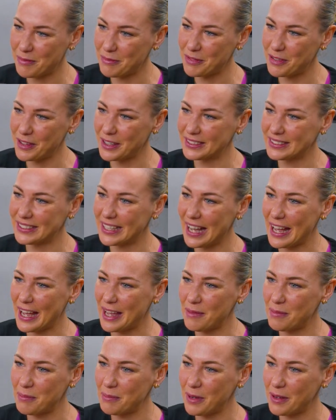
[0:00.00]
first
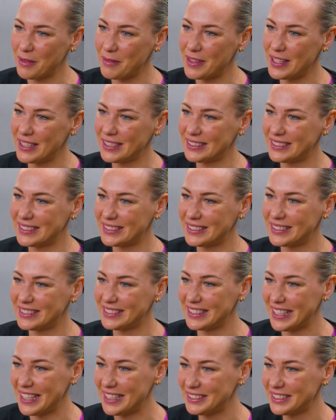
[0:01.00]
game of this
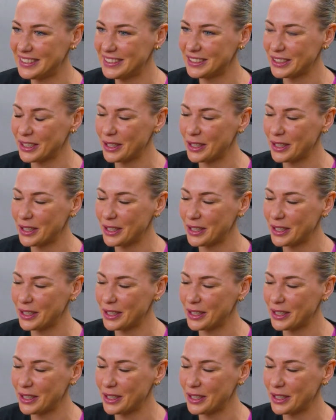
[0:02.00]
season.